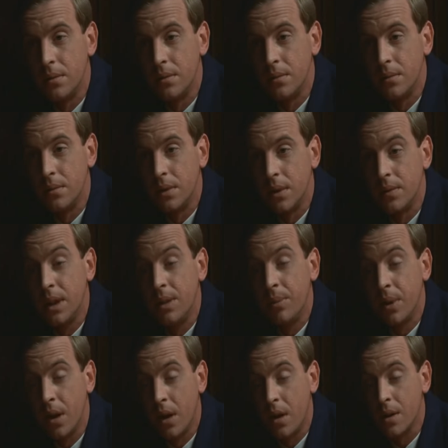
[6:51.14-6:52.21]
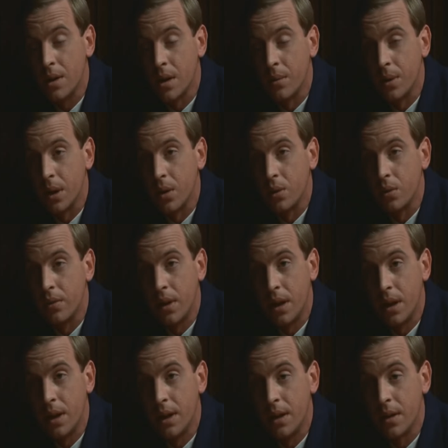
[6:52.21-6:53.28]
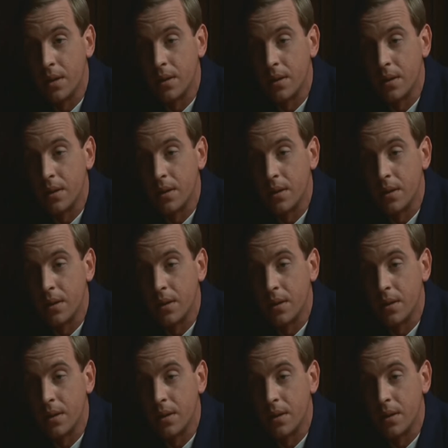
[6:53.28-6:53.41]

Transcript: And I've deeply hurt someone I hold very dear.